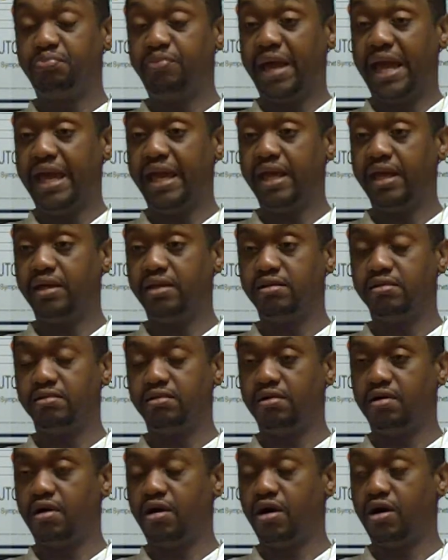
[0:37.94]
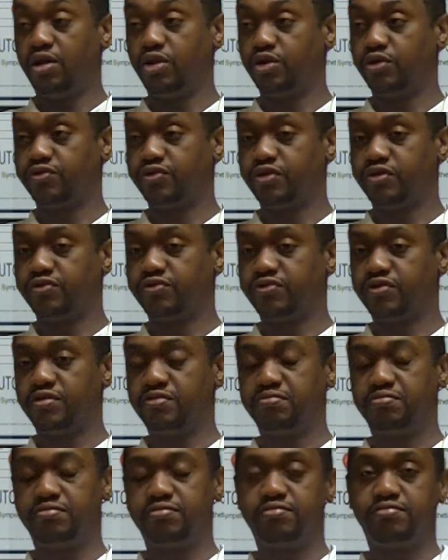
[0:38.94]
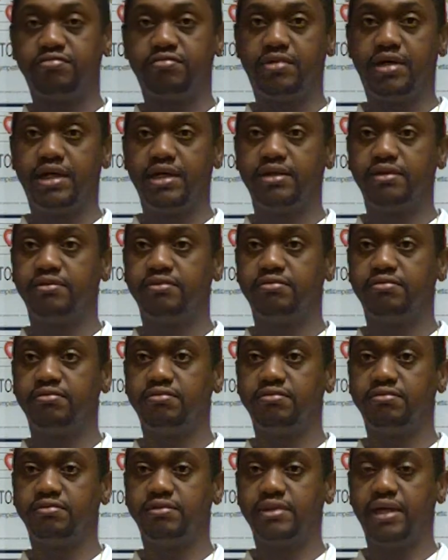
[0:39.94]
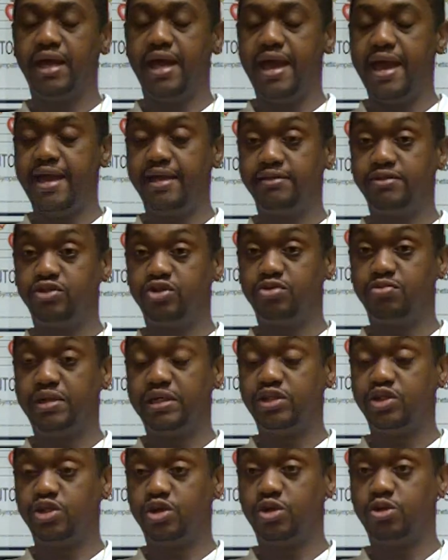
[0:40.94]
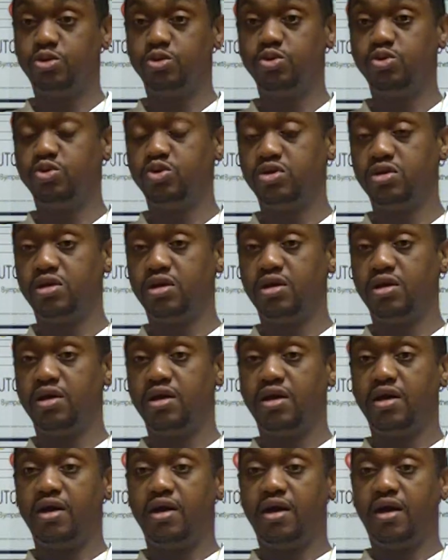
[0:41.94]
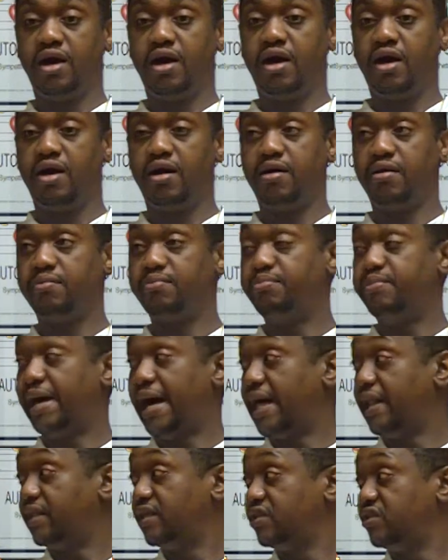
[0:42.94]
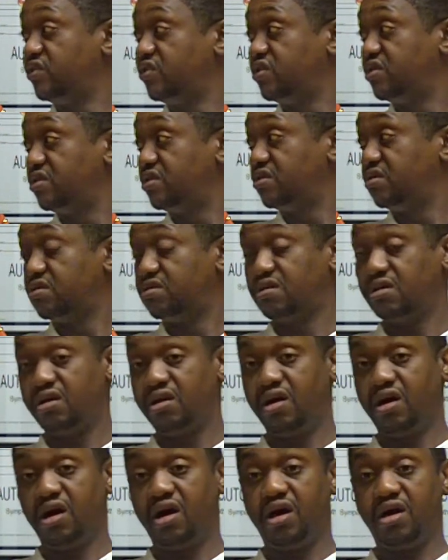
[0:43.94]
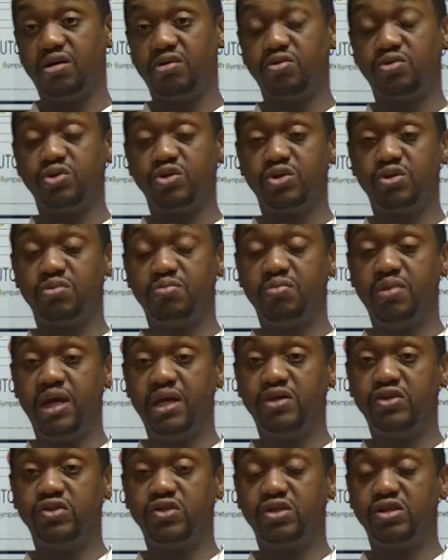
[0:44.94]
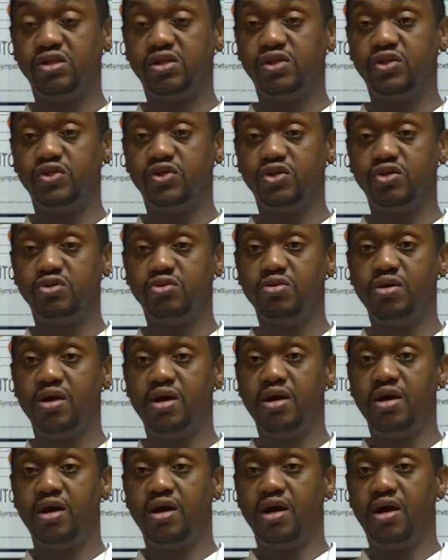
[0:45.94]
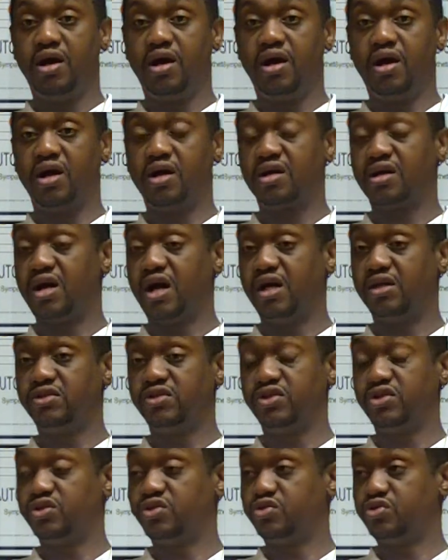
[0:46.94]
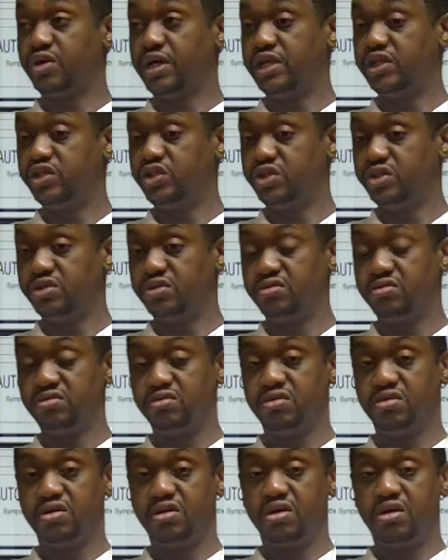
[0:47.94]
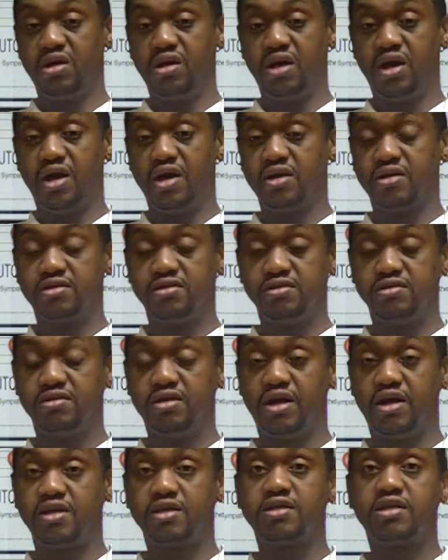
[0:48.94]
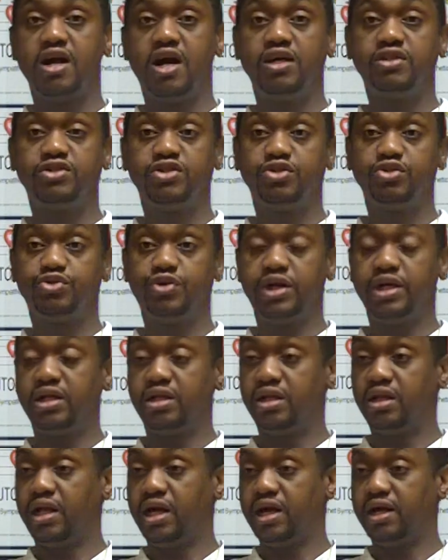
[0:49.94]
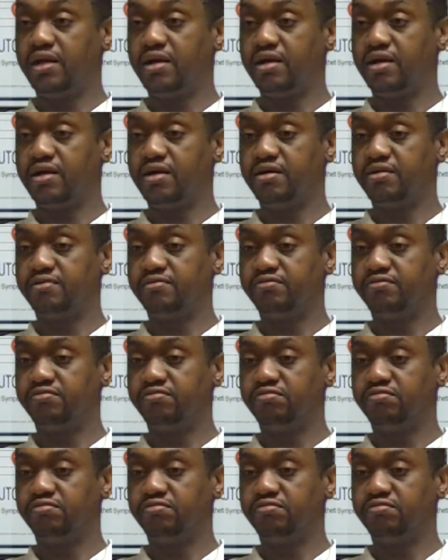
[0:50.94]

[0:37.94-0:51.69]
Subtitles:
pain all over from my head to my toes, balance was a major issue, concentration. I could not concentrate a lot, a